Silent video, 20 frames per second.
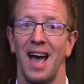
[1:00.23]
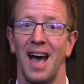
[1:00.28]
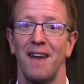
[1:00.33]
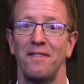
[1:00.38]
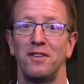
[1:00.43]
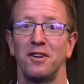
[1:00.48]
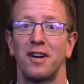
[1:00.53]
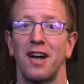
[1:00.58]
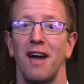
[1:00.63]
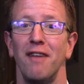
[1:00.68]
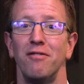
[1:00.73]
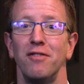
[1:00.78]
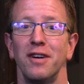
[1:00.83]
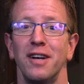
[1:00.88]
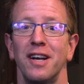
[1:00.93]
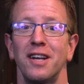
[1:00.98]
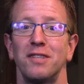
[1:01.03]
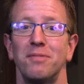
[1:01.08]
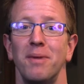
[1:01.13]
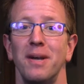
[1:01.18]
After
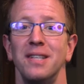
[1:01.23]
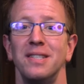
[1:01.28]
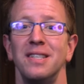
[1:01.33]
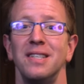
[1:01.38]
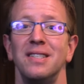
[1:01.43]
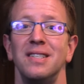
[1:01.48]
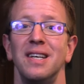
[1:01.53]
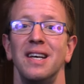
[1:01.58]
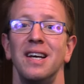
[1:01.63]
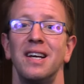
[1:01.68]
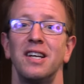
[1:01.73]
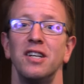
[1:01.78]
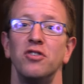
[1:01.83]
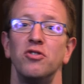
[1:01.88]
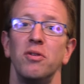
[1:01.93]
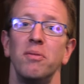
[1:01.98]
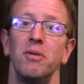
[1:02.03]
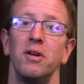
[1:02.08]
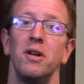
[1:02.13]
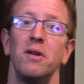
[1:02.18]
covering expenses, it
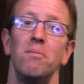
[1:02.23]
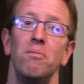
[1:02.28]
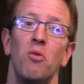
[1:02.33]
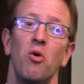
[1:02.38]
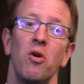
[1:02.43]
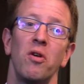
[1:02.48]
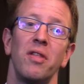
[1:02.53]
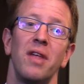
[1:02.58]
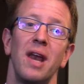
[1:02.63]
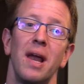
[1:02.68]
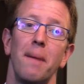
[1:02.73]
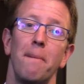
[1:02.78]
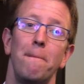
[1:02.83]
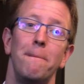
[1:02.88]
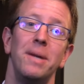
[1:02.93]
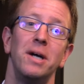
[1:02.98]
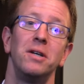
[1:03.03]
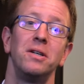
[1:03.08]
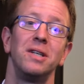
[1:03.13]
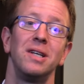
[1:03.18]
contributed more than
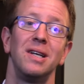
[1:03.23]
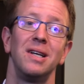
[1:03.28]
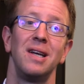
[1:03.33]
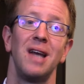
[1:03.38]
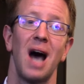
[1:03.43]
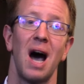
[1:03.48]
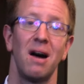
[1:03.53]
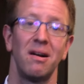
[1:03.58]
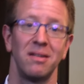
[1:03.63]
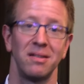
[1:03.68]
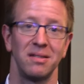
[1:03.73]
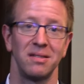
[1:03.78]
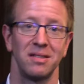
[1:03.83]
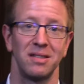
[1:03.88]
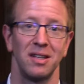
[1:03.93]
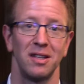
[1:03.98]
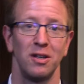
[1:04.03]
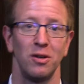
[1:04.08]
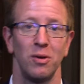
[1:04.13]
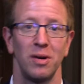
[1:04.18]
$1 billion
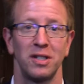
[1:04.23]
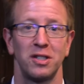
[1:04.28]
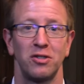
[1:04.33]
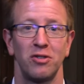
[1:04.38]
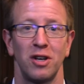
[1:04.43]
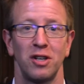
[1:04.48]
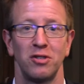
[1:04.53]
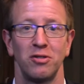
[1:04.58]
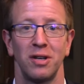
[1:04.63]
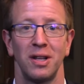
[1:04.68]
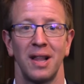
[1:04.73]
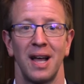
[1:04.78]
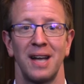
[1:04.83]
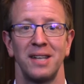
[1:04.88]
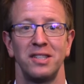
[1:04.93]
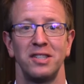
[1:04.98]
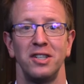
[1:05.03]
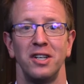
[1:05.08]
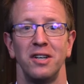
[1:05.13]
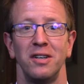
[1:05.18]
to the U.S. Treasury
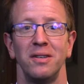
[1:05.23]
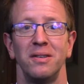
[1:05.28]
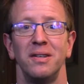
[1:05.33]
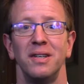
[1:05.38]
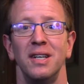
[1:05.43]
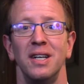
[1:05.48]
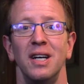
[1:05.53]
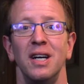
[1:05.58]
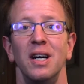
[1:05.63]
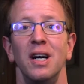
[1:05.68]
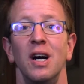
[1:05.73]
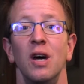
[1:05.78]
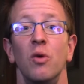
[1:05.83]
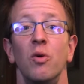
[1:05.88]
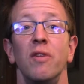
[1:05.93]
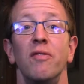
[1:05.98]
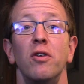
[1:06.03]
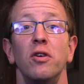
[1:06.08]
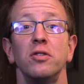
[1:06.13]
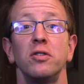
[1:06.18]
last year.
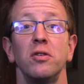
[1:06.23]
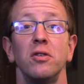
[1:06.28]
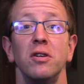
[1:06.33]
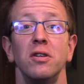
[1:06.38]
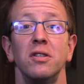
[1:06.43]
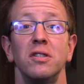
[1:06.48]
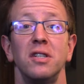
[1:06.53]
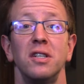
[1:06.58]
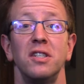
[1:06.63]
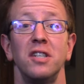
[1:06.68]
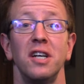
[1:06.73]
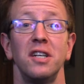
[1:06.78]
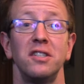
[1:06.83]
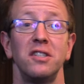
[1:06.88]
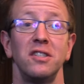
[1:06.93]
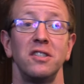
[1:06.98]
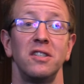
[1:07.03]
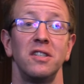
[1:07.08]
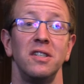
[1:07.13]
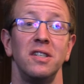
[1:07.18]
We've also heard
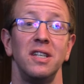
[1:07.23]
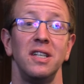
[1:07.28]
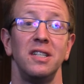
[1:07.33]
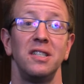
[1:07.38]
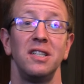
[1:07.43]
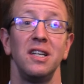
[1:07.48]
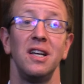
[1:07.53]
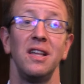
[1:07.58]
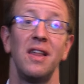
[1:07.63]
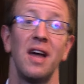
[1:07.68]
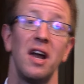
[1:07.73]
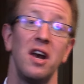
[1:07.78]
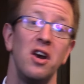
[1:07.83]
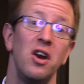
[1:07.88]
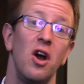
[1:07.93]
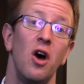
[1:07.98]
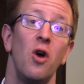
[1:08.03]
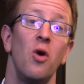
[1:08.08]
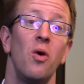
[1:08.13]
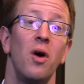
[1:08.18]
suggestions in D.C. that
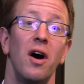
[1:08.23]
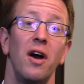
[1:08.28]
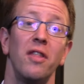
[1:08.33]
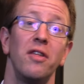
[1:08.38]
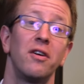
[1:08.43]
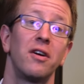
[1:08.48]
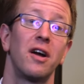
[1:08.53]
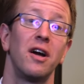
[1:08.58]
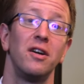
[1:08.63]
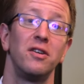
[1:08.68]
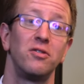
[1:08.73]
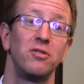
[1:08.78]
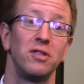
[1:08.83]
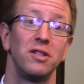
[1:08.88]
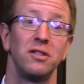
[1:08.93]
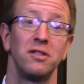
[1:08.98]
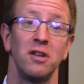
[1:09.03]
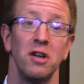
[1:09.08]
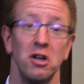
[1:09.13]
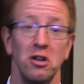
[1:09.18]
no other
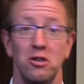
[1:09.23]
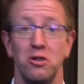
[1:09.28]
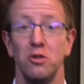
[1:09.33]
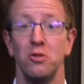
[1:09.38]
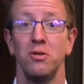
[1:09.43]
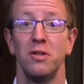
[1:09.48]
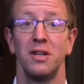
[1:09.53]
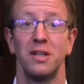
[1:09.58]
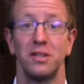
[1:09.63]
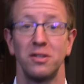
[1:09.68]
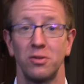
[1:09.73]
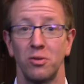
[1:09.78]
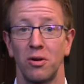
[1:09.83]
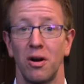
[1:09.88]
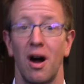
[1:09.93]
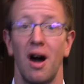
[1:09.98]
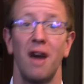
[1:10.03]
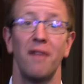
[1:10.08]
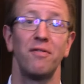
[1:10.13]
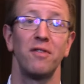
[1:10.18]
countries do this
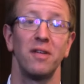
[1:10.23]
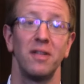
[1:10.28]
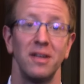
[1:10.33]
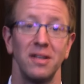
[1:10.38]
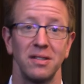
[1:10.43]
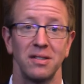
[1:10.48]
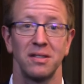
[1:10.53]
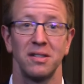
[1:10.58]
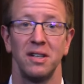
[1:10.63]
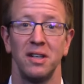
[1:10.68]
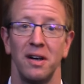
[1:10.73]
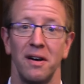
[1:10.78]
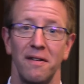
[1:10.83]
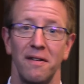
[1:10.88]
or offer this.